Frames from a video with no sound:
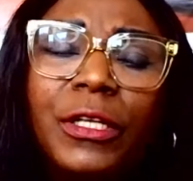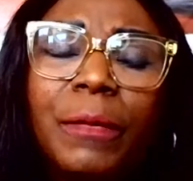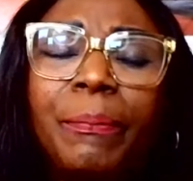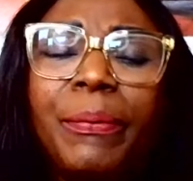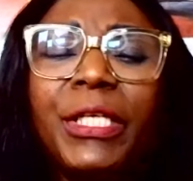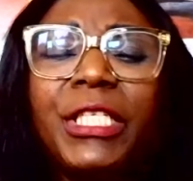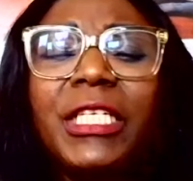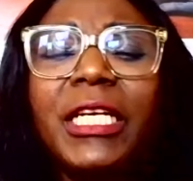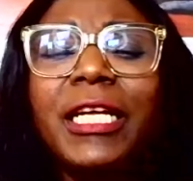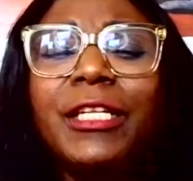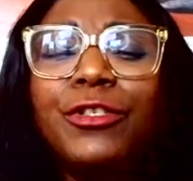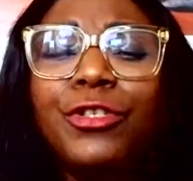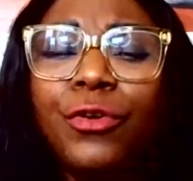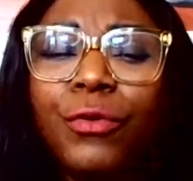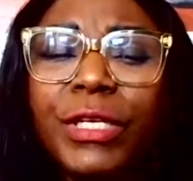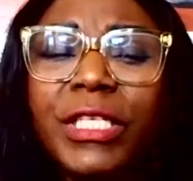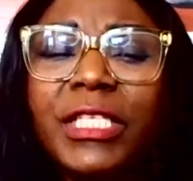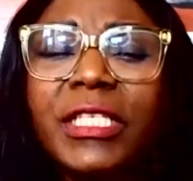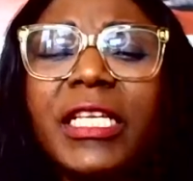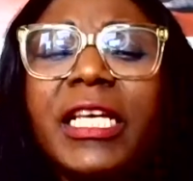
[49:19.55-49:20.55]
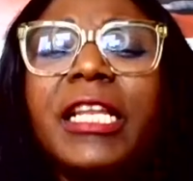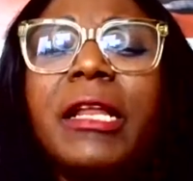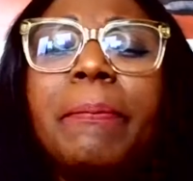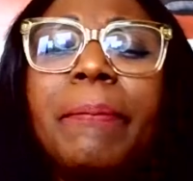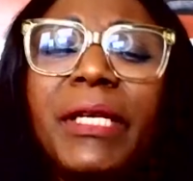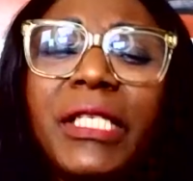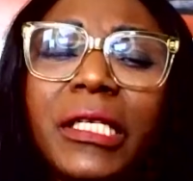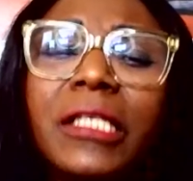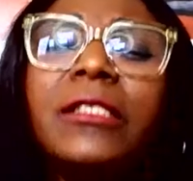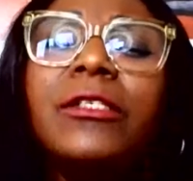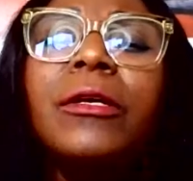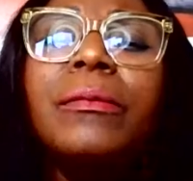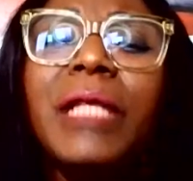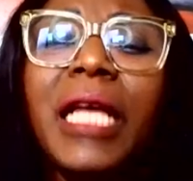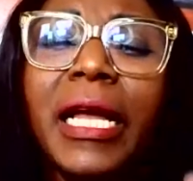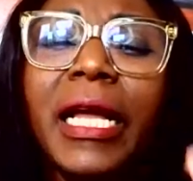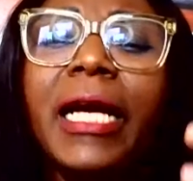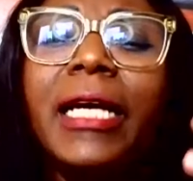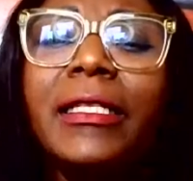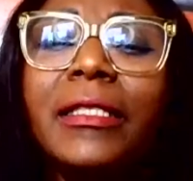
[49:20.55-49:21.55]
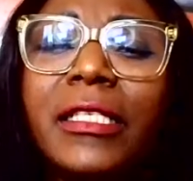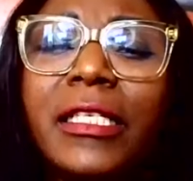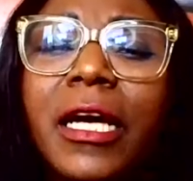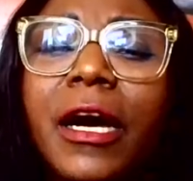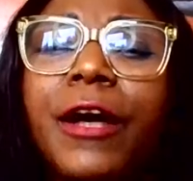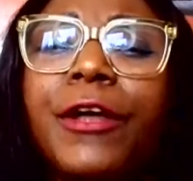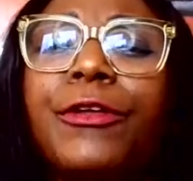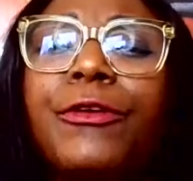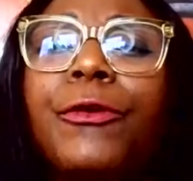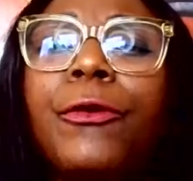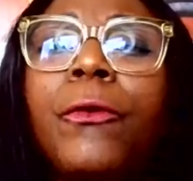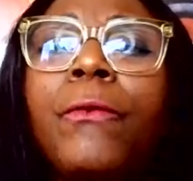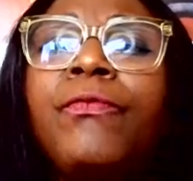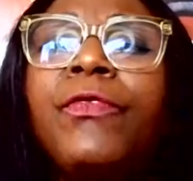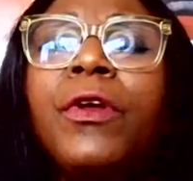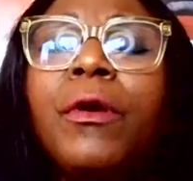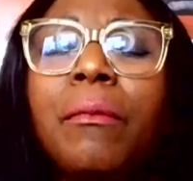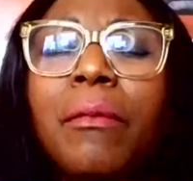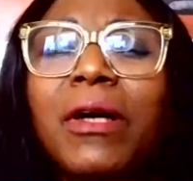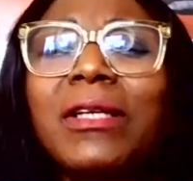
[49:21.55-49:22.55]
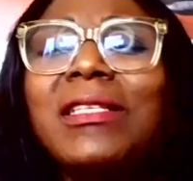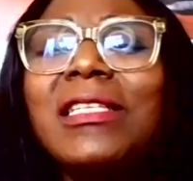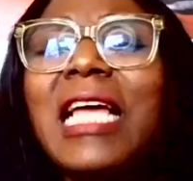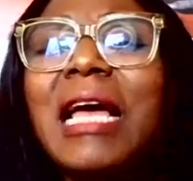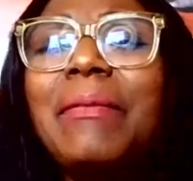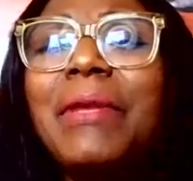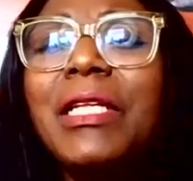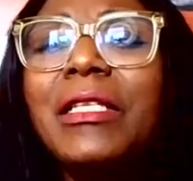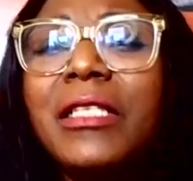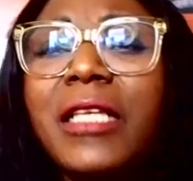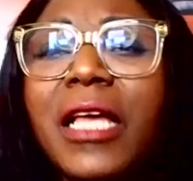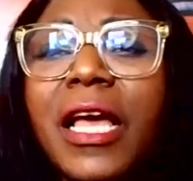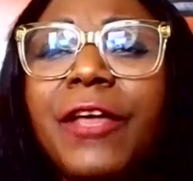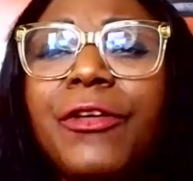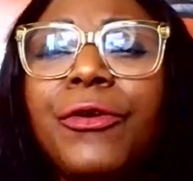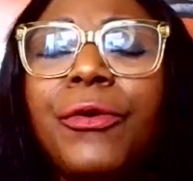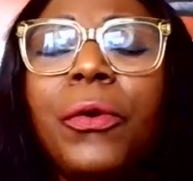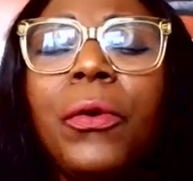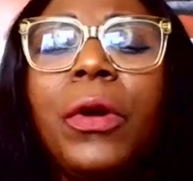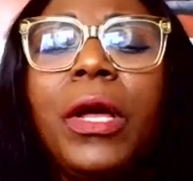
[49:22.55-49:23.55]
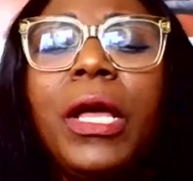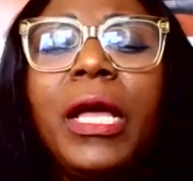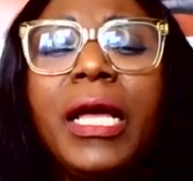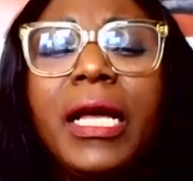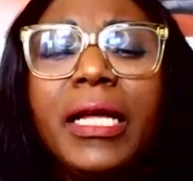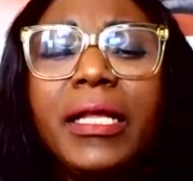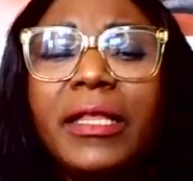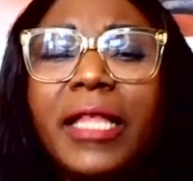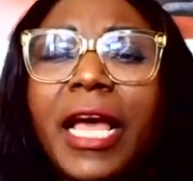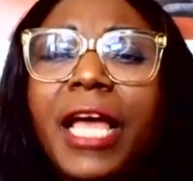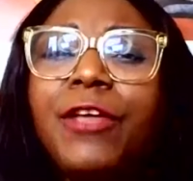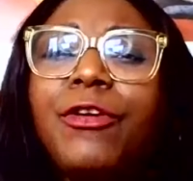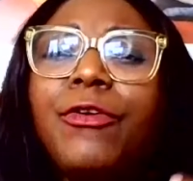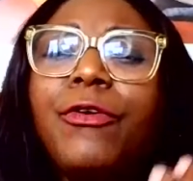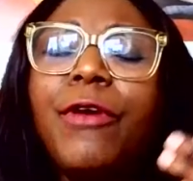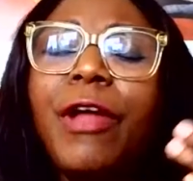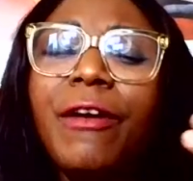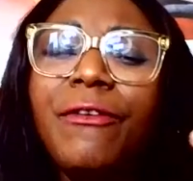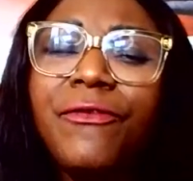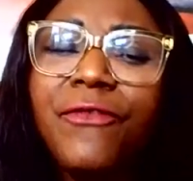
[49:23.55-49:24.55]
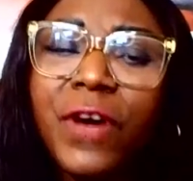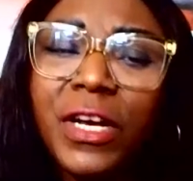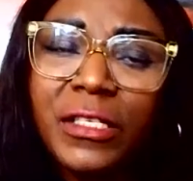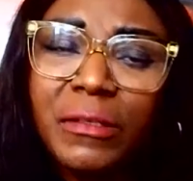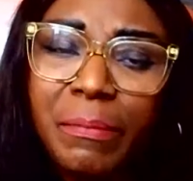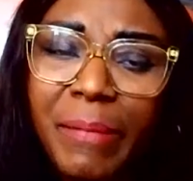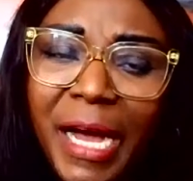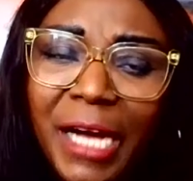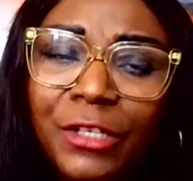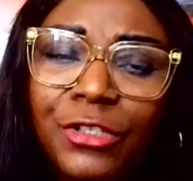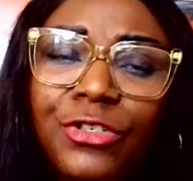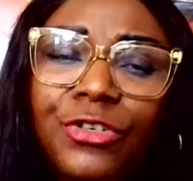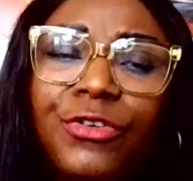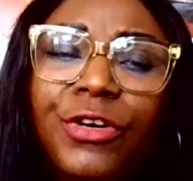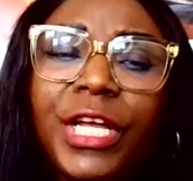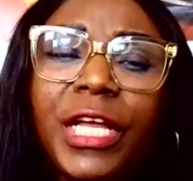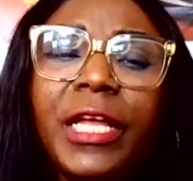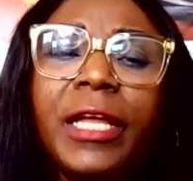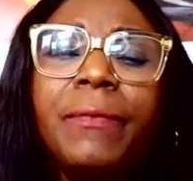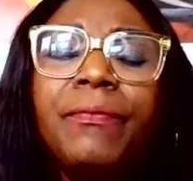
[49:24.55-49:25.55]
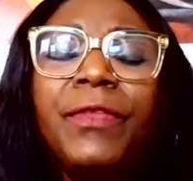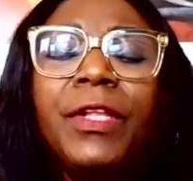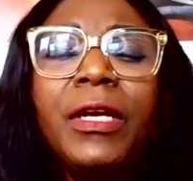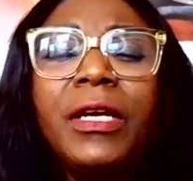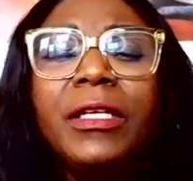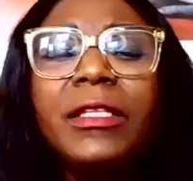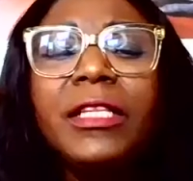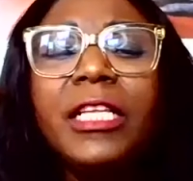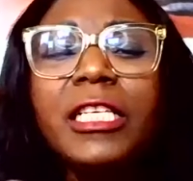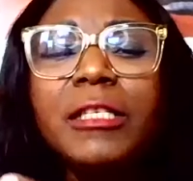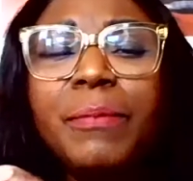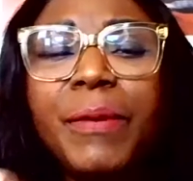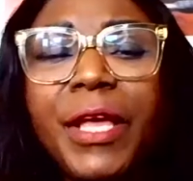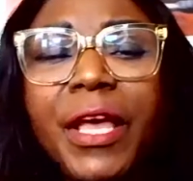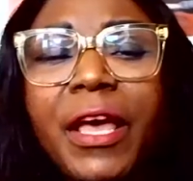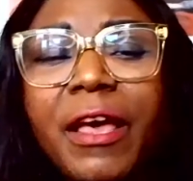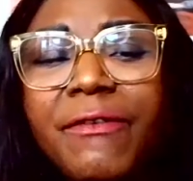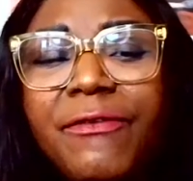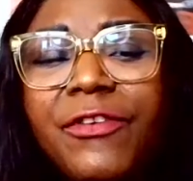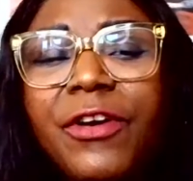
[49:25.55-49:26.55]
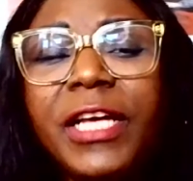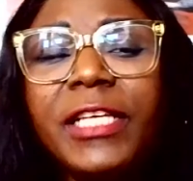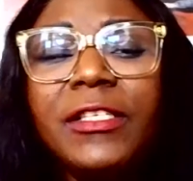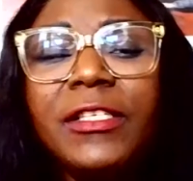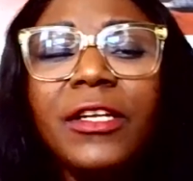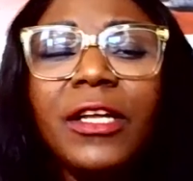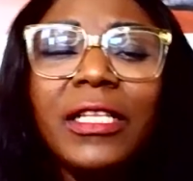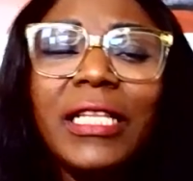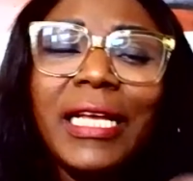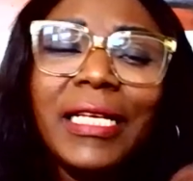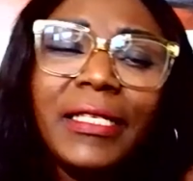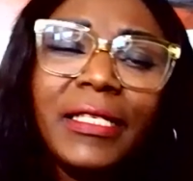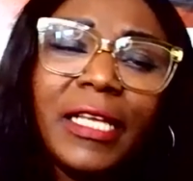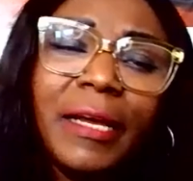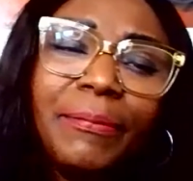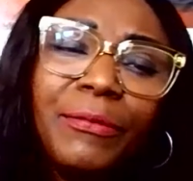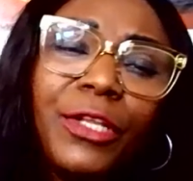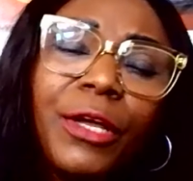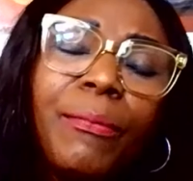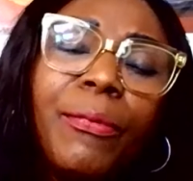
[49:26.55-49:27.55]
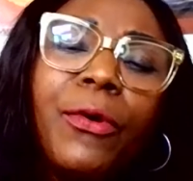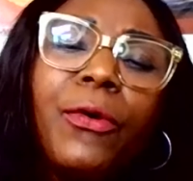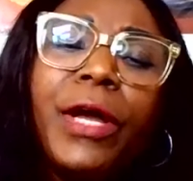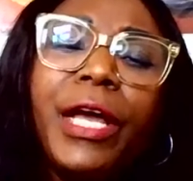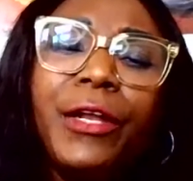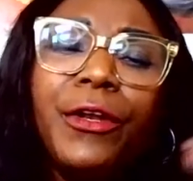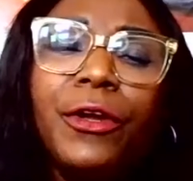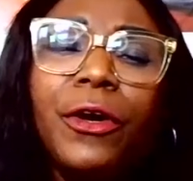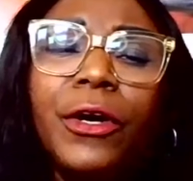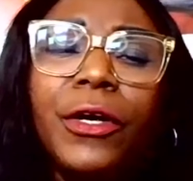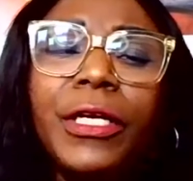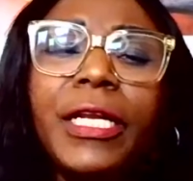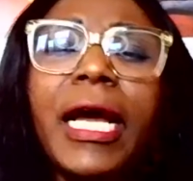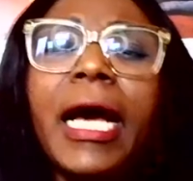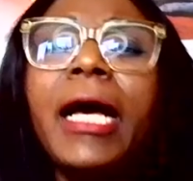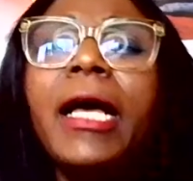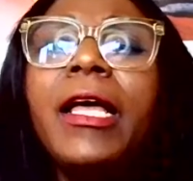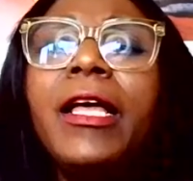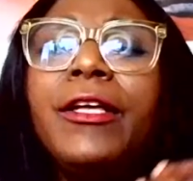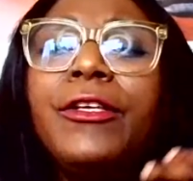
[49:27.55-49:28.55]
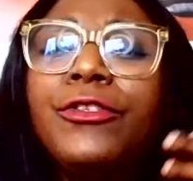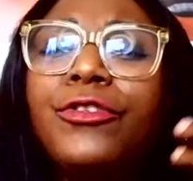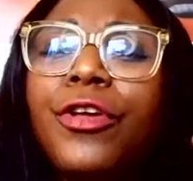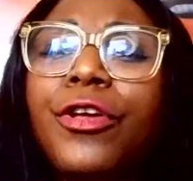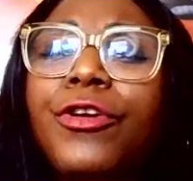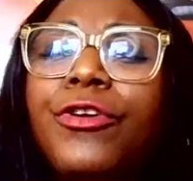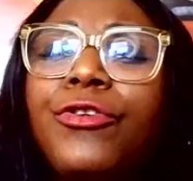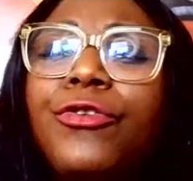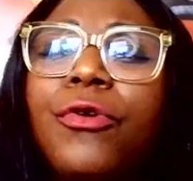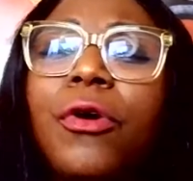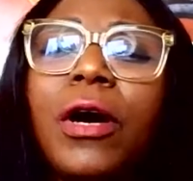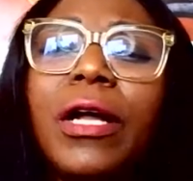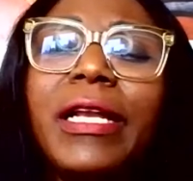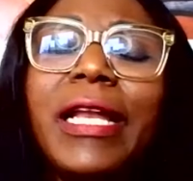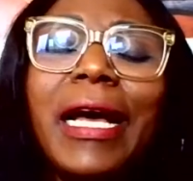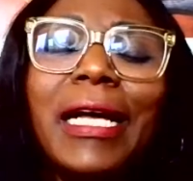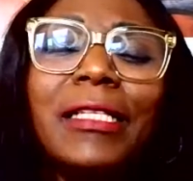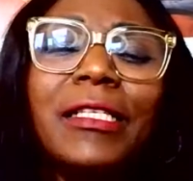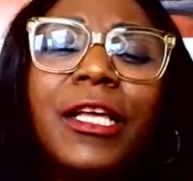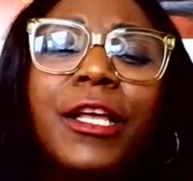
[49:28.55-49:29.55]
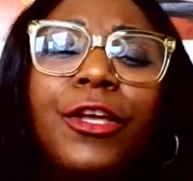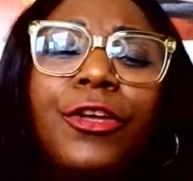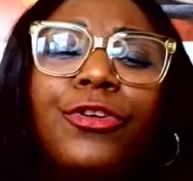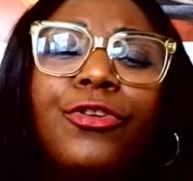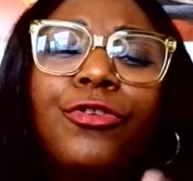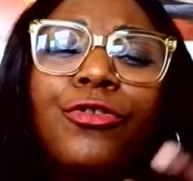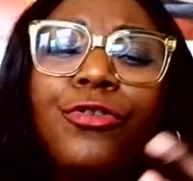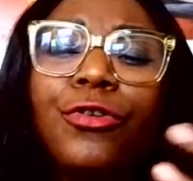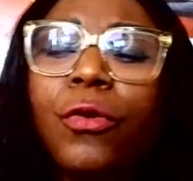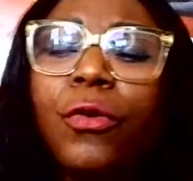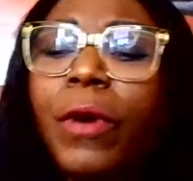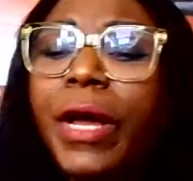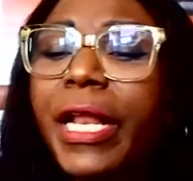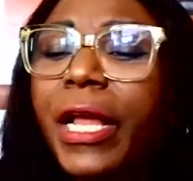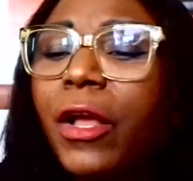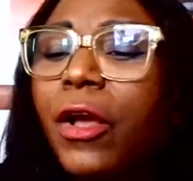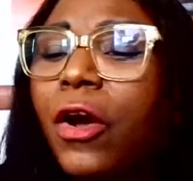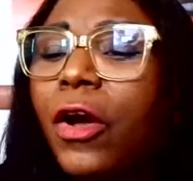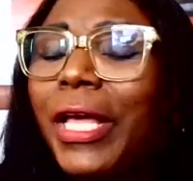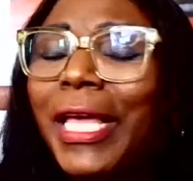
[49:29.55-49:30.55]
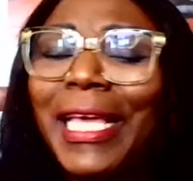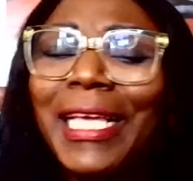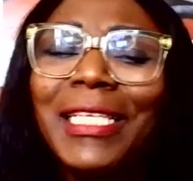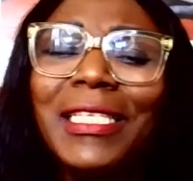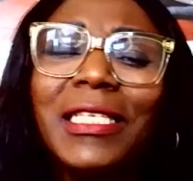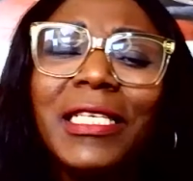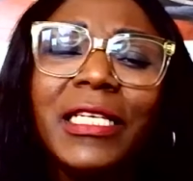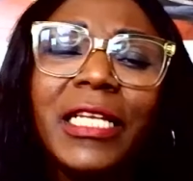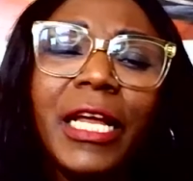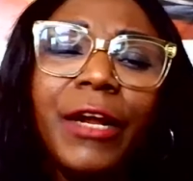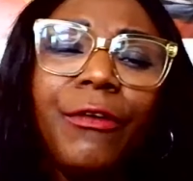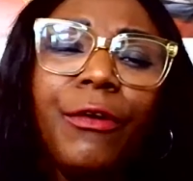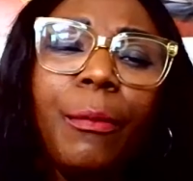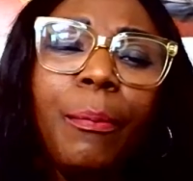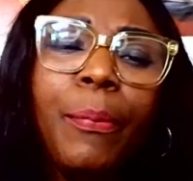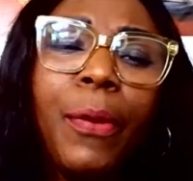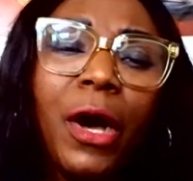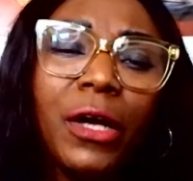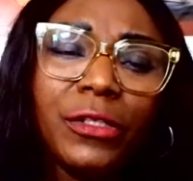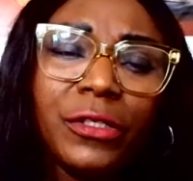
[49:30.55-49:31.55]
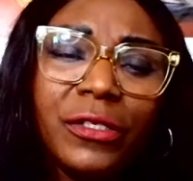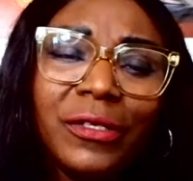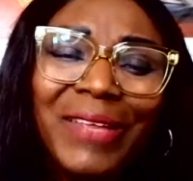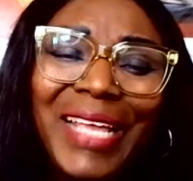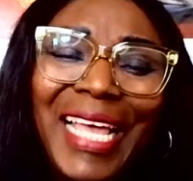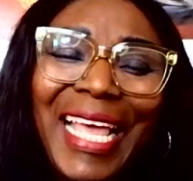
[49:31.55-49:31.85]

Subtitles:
The patient, you will see the patient sometimes can tell you, most time they tell you, then you reinforce boundary, this behavior is not acceptable and all that. So you do all that. You do what they call incident reports.